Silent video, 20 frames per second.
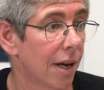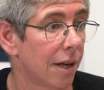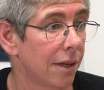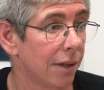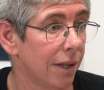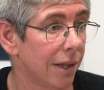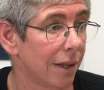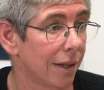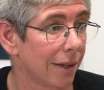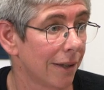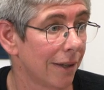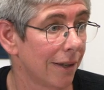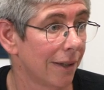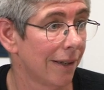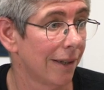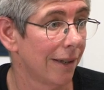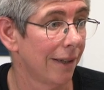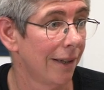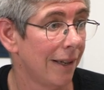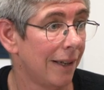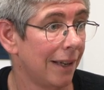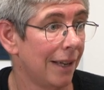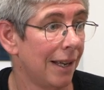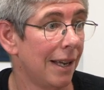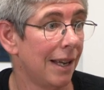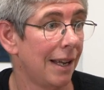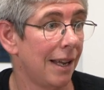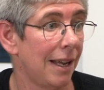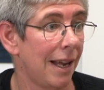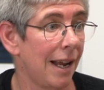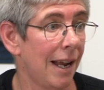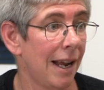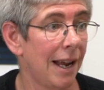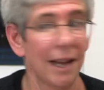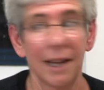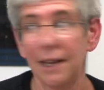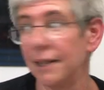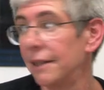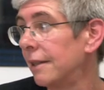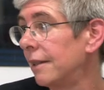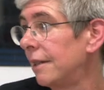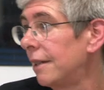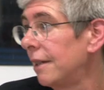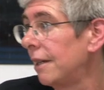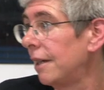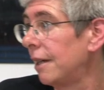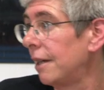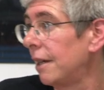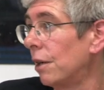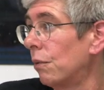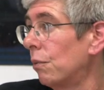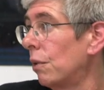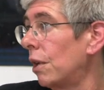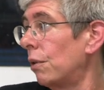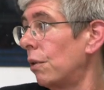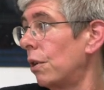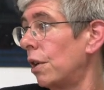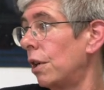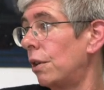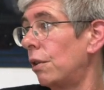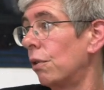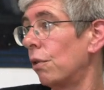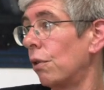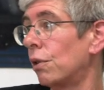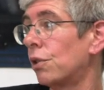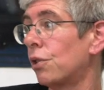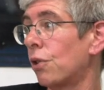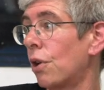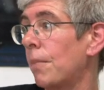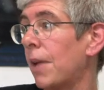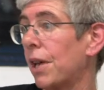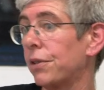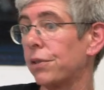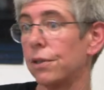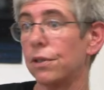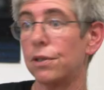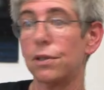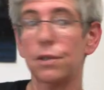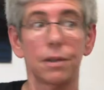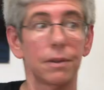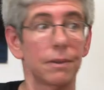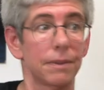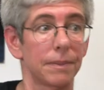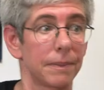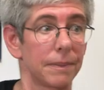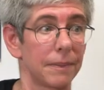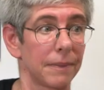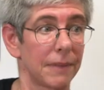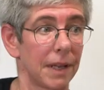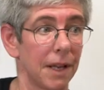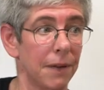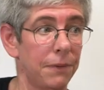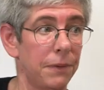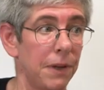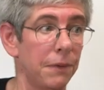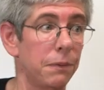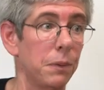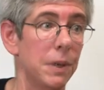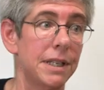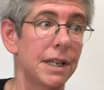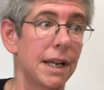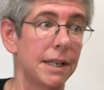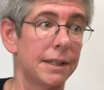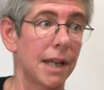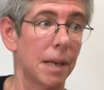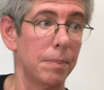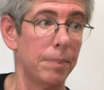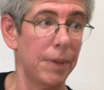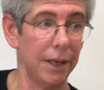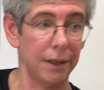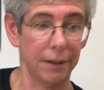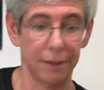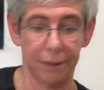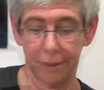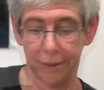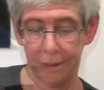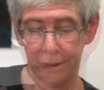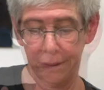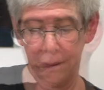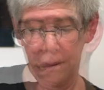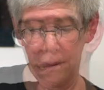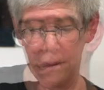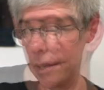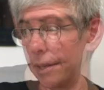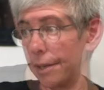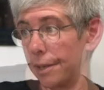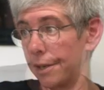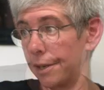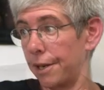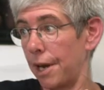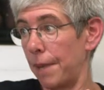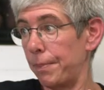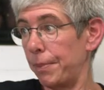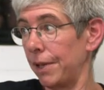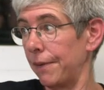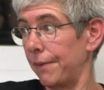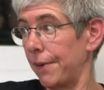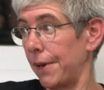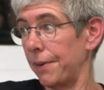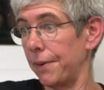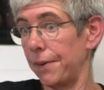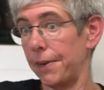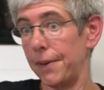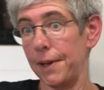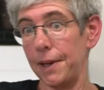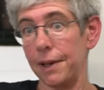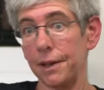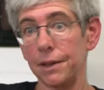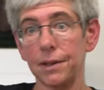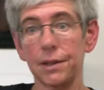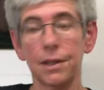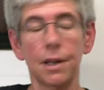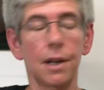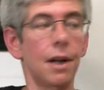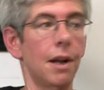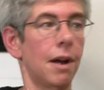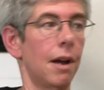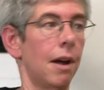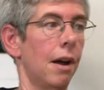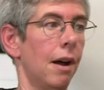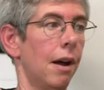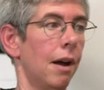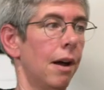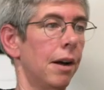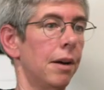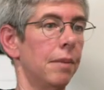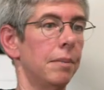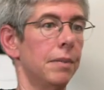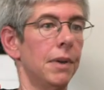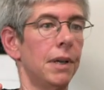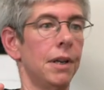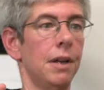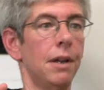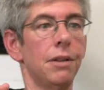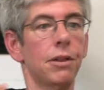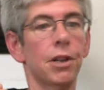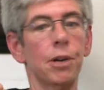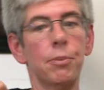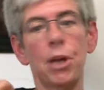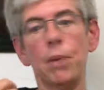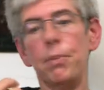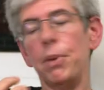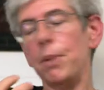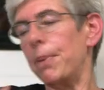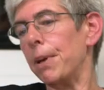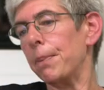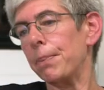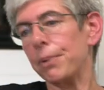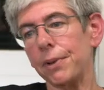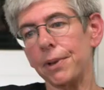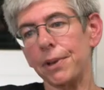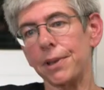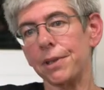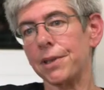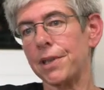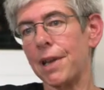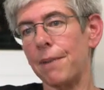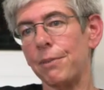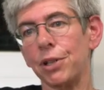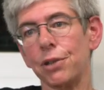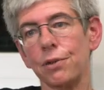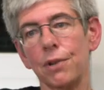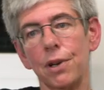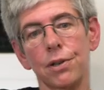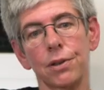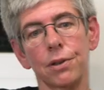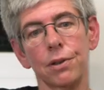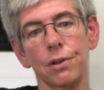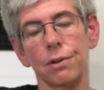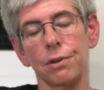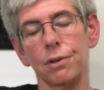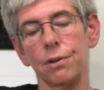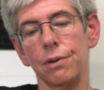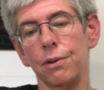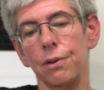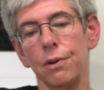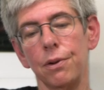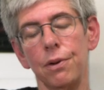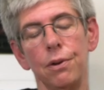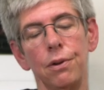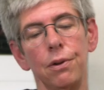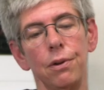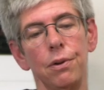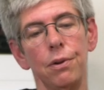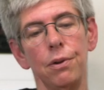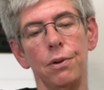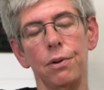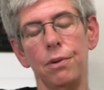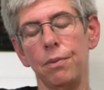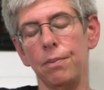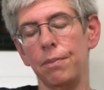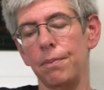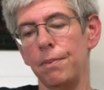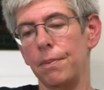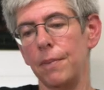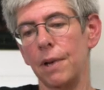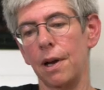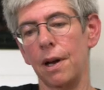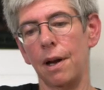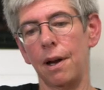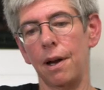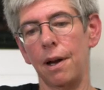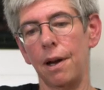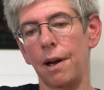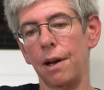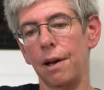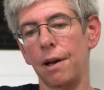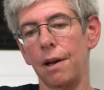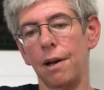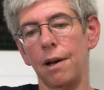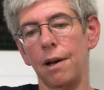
ugly and it, it, it hurts our message if, if we take that bait. A, couple of other things. Um, there may be people at this demonstration who uh,